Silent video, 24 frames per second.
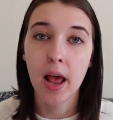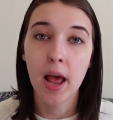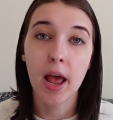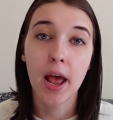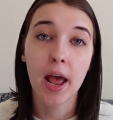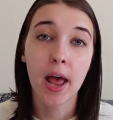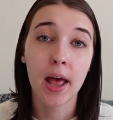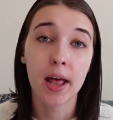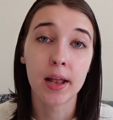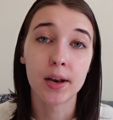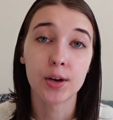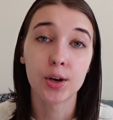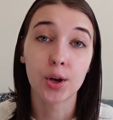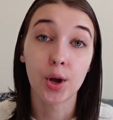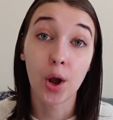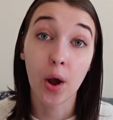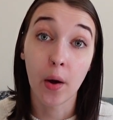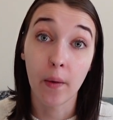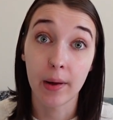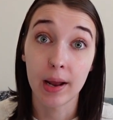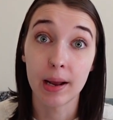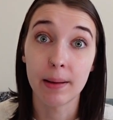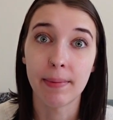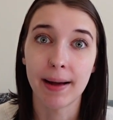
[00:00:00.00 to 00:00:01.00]
and
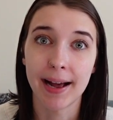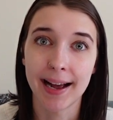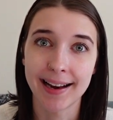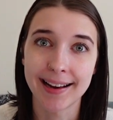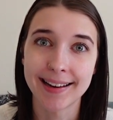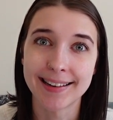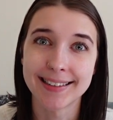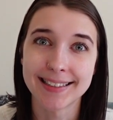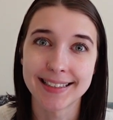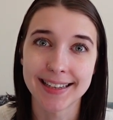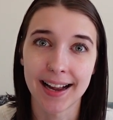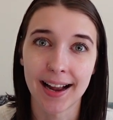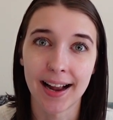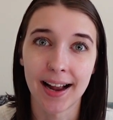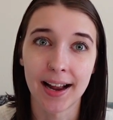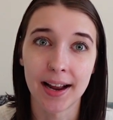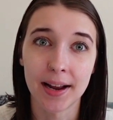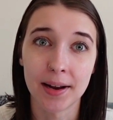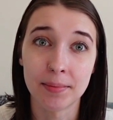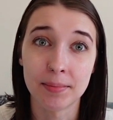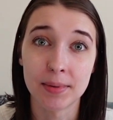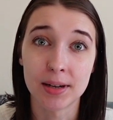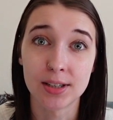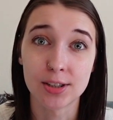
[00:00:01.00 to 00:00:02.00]
going back in
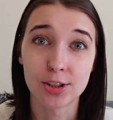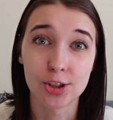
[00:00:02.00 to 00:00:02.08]
time